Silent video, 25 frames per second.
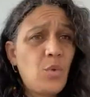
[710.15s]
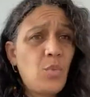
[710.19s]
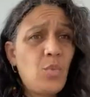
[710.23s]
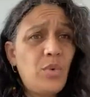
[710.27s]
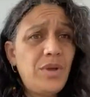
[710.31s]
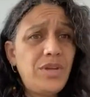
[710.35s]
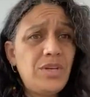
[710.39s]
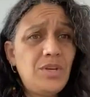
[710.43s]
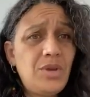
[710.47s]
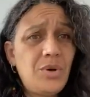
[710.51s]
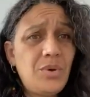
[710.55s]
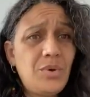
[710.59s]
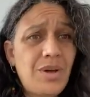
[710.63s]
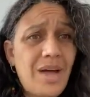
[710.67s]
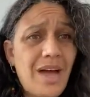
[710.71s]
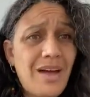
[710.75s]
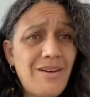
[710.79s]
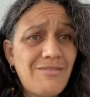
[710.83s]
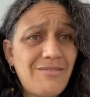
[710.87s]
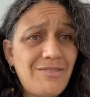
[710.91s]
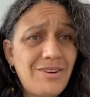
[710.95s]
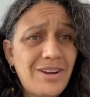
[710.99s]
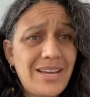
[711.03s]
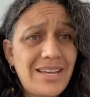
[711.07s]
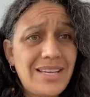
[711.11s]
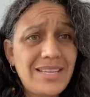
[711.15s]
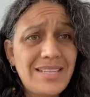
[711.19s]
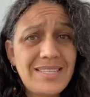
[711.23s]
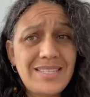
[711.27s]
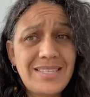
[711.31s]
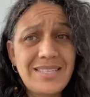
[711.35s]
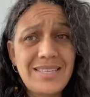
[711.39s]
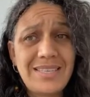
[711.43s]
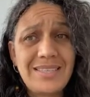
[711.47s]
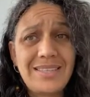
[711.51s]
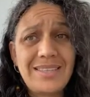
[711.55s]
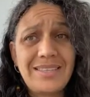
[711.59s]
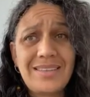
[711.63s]
window
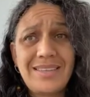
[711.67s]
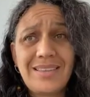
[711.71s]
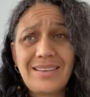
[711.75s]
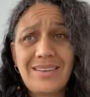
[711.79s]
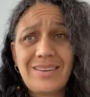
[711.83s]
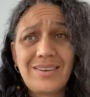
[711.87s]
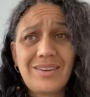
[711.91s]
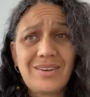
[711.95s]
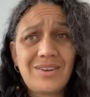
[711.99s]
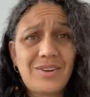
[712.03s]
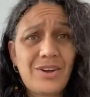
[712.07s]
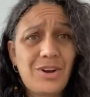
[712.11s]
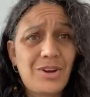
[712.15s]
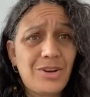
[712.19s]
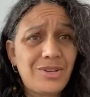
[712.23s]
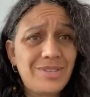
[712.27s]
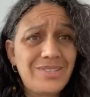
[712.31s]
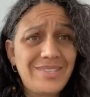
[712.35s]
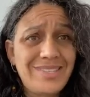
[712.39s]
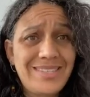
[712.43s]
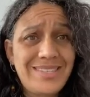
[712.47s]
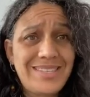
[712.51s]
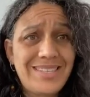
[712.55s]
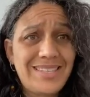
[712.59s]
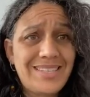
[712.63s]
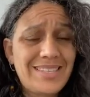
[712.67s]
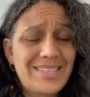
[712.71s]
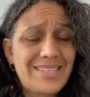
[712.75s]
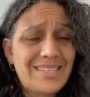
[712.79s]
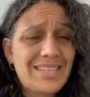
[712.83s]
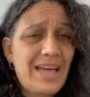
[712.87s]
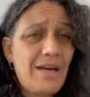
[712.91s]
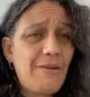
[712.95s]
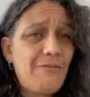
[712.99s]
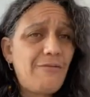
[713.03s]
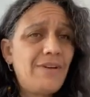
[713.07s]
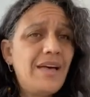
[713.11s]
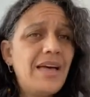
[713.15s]
coverings and curtains and
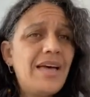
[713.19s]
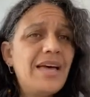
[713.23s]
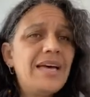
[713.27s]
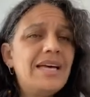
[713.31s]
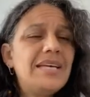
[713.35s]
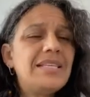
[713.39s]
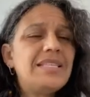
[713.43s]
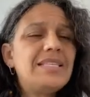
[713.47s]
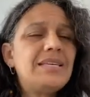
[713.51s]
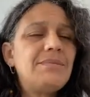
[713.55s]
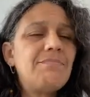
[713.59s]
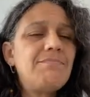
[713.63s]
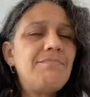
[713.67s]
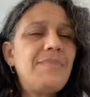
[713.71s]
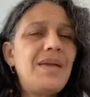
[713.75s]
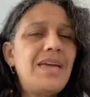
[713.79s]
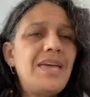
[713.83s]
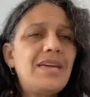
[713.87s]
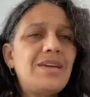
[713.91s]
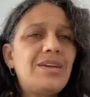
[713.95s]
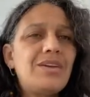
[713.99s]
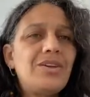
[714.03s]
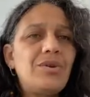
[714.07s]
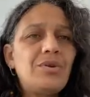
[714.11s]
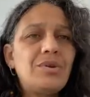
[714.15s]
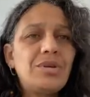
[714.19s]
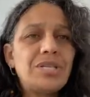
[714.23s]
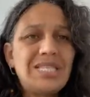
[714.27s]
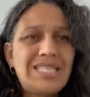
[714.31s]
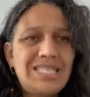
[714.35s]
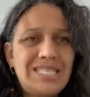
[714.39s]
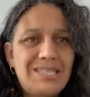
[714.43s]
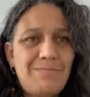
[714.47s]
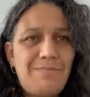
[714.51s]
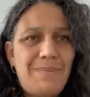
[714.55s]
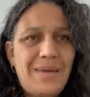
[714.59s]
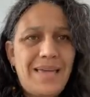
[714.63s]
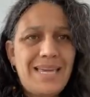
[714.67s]
stuff to make your
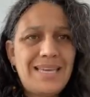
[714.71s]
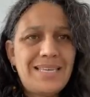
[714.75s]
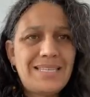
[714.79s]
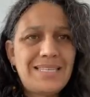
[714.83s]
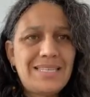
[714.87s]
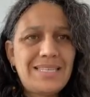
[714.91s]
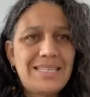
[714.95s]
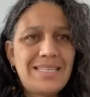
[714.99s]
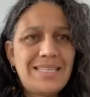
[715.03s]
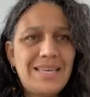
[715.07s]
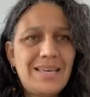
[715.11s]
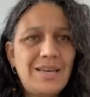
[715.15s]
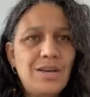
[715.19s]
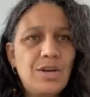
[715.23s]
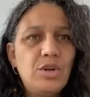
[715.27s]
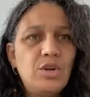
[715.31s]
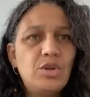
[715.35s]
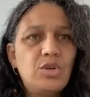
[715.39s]
space